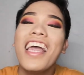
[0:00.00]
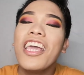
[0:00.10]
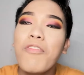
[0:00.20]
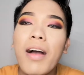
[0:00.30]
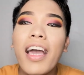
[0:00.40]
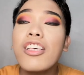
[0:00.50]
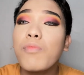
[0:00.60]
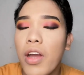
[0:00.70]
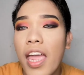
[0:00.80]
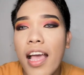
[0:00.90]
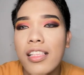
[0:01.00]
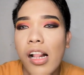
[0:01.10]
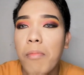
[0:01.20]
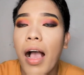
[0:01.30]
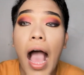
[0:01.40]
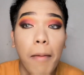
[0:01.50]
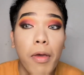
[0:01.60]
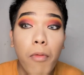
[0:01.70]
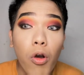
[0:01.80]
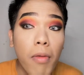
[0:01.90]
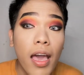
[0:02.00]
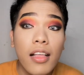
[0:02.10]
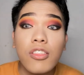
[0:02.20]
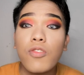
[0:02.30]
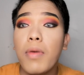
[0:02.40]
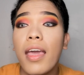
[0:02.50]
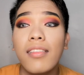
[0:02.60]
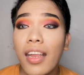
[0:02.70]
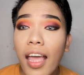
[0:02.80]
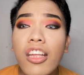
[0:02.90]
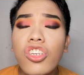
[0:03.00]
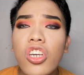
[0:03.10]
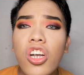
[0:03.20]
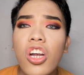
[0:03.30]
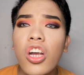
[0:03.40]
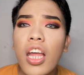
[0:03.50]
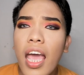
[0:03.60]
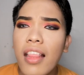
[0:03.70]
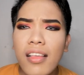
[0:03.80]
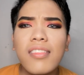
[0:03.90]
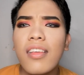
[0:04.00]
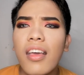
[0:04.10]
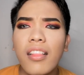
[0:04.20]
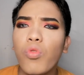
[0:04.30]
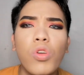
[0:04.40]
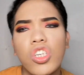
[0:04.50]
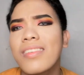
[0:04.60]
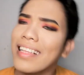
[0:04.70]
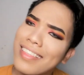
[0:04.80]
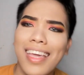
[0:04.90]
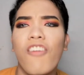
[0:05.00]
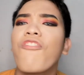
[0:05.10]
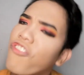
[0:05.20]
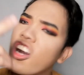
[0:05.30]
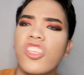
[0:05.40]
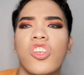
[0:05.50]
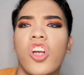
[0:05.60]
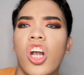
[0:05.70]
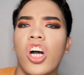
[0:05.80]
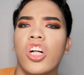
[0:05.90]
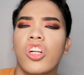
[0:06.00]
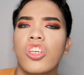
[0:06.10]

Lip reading: Yung mga experience, like mga happy moments, being teenager, and that's the thing that we should consider first, girl.